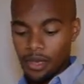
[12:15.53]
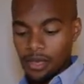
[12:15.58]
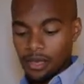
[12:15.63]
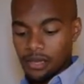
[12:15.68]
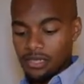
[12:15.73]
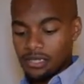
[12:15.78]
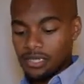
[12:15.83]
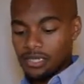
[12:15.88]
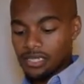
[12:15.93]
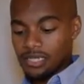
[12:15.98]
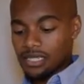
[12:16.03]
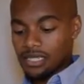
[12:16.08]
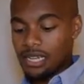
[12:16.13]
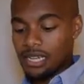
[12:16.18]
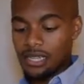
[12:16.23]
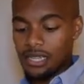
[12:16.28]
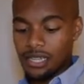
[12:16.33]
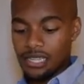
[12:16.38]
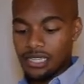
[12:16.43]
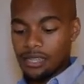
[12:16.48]
See, the
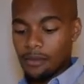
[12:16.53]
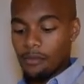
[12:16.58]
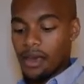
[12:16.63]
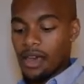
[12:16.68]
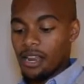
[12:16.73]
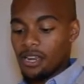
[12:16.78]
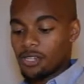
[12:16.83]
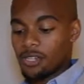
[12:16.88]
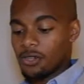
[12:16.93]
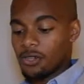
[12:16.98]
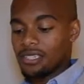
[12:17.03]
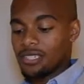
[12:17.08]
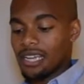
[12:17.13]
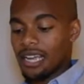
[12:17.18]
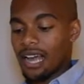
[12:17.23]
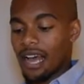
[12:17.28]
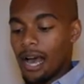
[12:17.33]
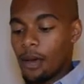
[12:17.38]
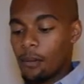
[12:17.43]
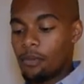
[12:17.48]
second thing, the manager is a
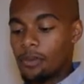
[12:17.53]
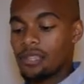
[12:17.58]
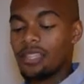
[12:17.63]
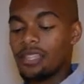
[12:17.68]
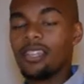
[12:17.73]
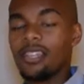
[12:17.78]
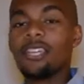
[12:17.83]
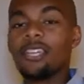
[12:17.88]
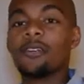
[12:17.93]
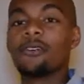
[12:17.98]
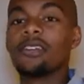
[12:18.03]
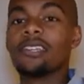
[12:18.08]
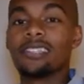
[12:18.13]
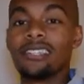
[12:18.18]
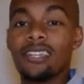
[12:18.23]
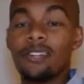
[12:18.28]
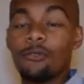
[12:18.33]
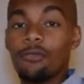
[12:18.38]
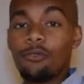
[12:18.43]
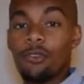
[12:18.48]
copy, the leader is an
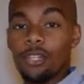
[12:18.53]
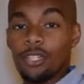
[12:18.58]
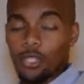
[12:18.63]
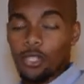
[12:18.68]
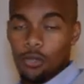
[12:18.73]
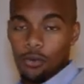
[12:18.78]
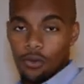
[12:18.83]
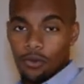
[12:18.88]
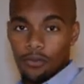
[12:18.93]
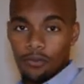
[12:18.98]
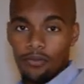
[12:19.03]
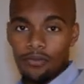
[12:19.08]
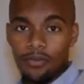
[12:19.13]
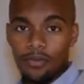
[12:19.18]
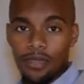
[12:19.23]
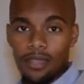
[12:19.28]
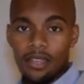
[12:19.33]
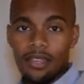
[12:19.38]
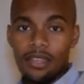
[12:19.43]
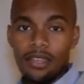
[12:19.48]
original.
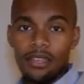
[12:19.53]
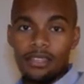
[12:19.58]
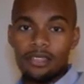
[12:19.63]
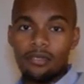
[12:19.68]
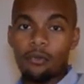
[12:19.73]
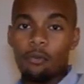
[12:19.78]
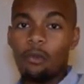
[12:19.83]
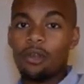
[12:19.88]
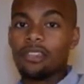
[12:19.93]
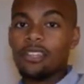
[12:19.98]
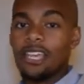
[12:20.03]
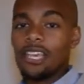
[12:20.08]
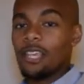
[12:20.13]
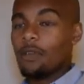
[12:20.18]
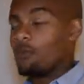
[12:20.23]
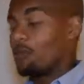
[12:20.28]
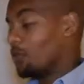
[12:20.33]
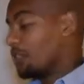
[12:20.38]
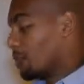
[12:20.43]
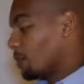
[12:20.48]
See, one thing you
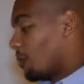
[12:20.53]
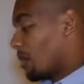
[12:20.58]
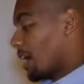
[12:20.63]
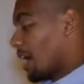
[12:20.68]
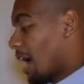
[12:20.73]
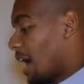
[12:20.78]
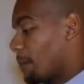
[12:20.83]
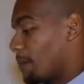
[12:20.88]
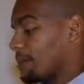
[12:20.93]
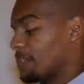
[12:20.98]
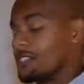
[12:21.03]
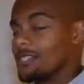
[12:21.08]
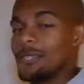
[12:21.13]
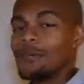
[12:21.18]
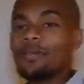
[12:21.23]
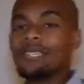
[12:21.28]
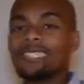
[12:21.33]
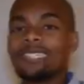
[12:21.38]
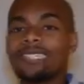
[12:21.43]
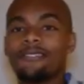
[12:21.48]
really want to happen to
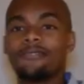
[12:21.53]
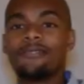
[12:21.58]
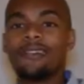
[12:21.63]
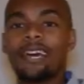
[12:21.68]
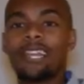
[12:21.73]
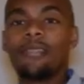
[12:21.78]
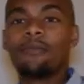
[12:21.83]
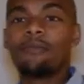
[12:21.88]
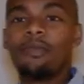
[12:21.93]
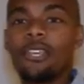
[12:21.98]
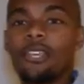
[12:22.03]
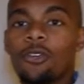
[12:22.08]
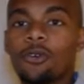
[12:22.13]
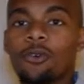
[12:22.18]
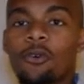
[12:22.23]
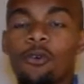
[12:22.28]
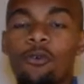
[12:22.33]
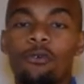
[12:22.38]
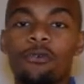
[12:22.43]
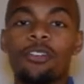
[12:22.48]
is developing
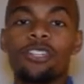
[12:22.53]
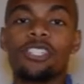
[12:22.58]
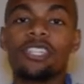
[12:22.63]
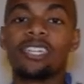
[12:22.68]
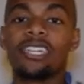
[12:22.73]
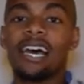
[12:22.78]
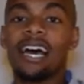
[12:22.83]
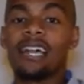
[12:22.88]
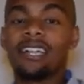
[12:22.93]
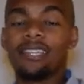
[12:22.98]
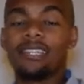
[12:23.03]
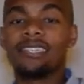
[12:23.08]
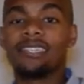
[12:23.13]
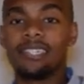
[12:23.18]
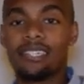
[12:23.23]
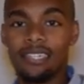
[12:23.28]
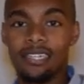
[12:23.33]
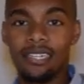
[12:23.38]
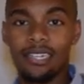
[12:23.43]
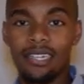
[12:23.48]
your
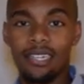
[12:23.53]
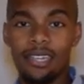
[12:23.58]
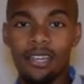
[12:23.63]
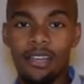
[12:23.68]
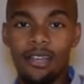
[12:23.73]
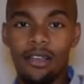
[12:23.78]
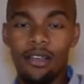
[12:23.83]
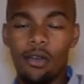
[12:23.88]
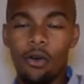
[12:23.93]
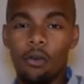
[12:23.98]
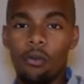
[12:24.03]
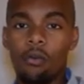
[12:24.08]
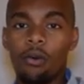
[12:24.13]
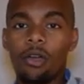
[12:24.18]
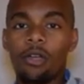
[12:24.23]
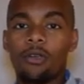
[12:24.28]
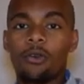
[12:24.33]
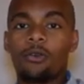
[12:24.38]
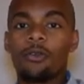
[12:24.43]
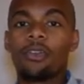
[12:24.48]
originality. What
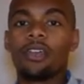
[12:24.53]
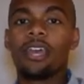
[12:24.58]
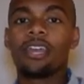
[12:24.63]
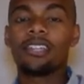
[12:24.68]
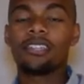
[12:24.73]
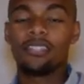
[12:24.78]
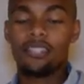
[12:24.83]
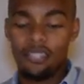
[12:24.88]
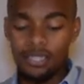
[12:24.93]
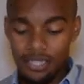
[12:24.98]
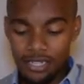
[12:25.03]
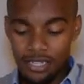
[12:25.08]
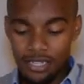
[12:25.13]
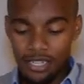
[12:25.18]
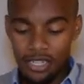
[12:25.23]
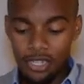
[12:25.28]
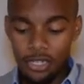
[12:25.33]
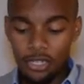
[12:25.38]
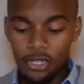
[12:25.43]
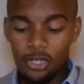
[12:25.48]
creates
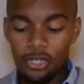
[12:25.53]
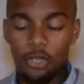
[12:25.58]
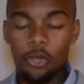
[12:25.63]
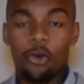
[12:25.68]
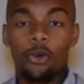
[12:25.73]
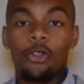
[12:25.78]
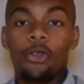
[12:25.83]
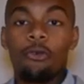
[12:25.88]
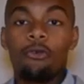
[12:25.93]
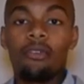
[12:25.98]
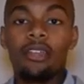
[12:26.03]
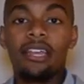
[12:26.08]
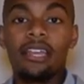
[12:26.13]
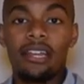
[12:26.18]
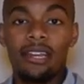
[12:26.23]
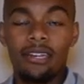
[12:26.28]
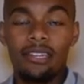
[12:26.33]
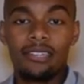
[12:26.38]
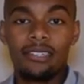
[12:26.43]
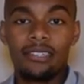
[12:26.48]
your
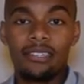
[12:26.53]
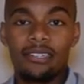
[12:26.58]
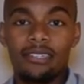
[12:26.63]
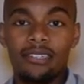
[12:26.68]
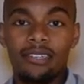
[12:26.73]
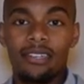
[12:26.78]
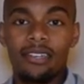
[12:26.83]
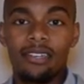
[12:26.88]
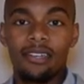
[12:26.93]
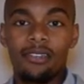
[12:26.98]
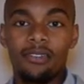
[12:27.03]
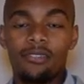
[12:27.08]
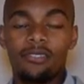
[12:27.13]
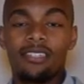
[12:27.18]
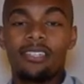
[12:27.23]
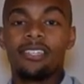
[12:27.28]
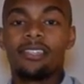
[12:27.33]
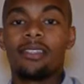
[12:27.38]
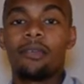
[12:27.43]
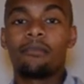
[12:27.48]
uniqueness? You
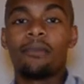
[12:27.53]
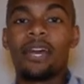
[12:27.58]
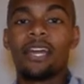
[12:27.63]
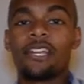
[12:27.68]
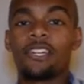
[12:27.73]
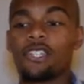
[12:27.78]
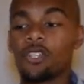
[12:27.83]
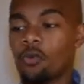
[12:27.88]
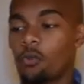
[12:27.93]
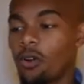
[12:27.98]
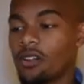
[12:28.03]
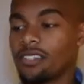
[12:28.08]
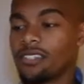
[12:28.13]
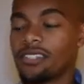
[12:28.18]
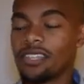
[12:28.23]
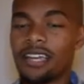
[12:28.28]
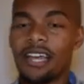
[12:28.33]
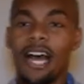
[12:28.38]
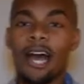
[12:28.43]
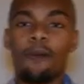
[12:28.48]
see, the manager wants to
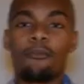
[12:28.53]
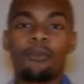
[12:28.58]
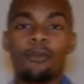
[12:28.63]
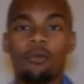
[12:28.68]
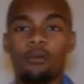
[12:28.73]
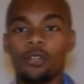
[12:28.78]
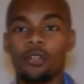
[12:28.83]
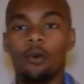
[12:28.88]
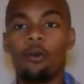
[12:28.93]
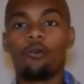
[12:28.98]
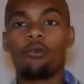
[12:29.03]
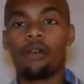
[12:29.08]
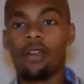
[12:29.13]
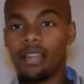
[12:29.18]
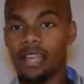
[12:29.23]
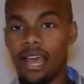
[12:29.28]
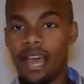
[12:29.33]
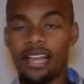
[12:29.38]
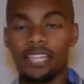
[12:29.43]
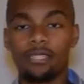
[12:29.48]
copy what already
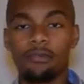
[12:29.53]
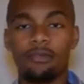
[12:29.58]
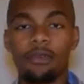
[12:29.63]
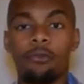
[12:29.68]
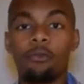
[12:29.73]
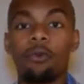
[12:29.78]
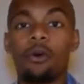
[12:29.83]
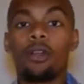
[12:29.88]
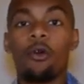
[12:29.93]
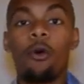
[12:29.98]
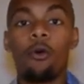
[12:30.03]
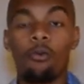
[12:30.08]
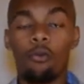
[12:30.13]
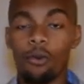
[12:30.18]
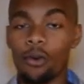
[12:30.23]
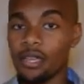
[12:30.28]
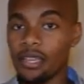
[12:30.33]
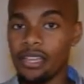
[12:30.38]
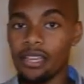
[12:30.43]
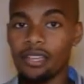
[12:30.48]
has been, what
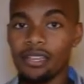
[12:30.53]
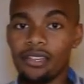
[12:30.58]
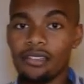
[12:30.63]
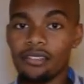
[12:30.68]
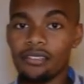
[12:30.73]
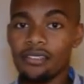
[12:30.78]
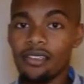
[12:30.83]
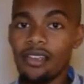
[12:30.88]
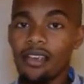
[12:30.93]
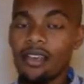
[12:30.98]
already is,